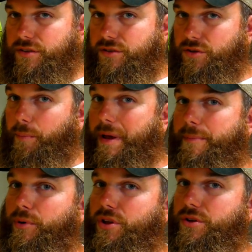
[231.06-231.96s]
So
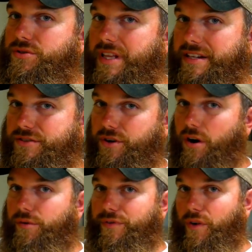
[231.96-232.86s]
people use these
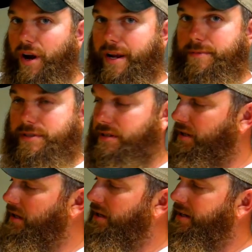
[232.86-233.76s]
drone frames
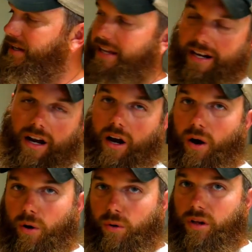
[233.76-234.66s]
to get a
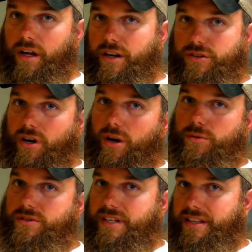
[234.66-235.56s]
whole lot of
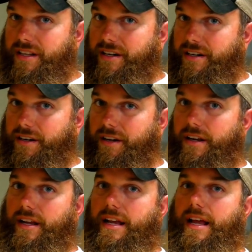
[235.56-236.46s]
drones in there.
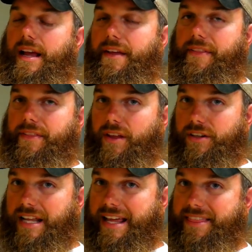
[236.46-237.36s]

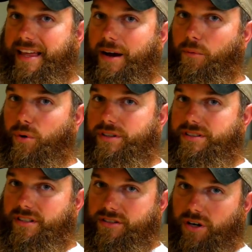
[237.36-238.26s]
They'll take that
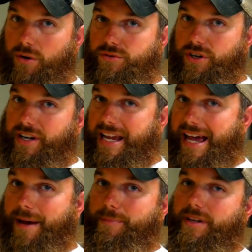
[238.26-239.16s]
once the drones are
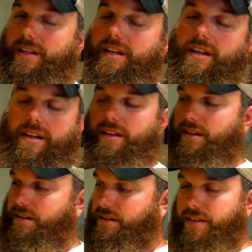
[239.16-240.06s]
capped.
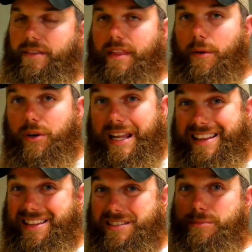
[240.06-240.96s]
They will
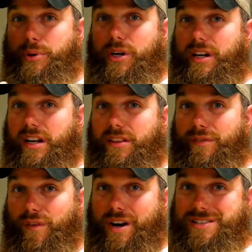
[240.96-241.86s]
take this and put it in the
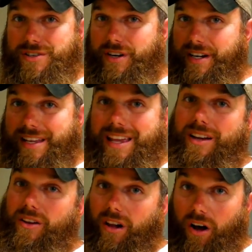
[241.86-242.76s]
freezer and
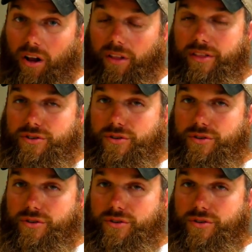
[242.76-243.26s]
kill all of the